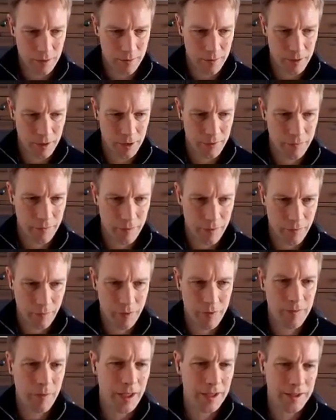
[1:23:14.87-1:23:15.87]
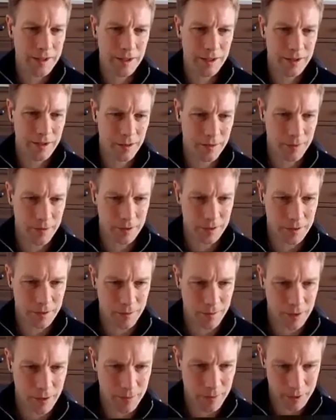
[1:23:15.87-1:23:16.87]
If we mess this up in some
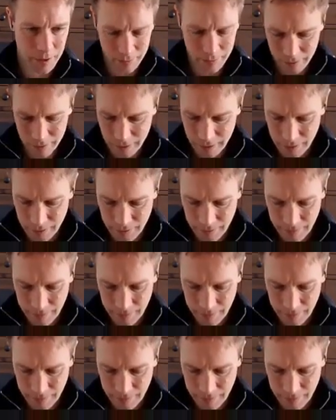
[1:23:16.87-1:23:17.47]
way, by the way,